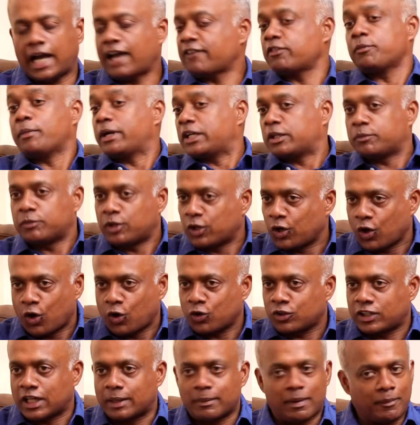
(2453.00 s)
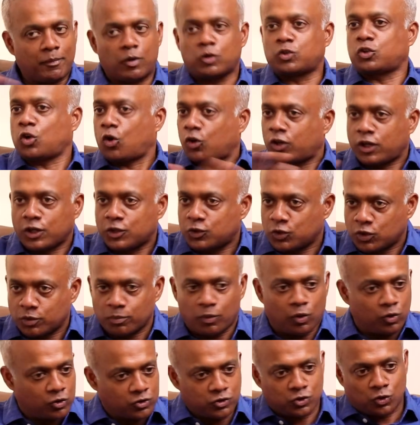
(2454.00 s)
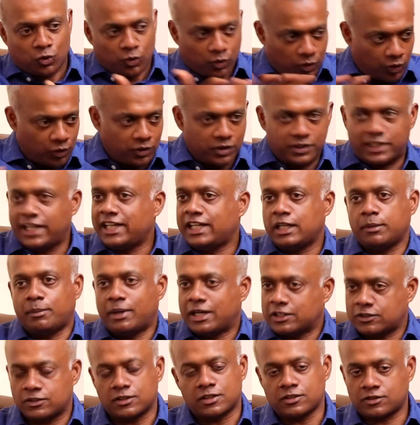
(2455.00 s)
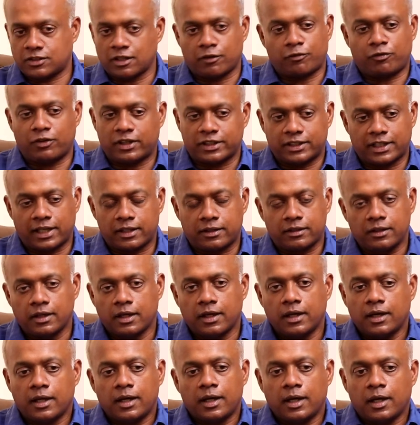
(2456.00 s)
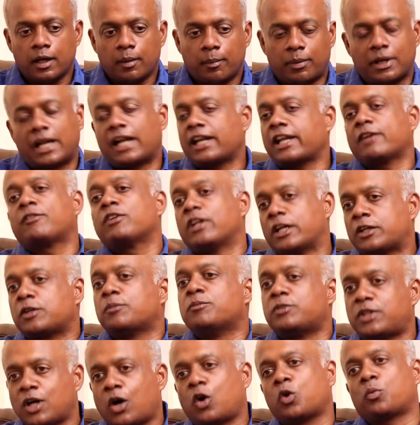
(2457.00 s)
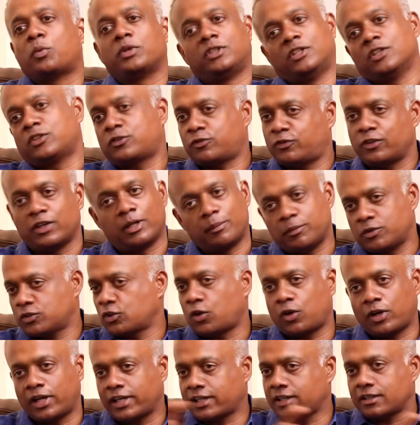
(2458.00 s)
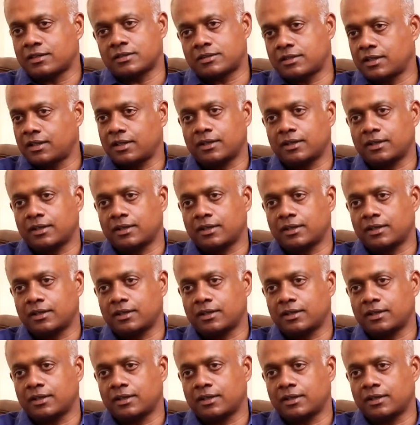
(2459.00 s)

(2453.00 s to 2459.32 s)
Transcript: I haven't met him in a long time. I'm not talking to him also on a daily basis and stuff like that. But I'll never let him down with this film is all I can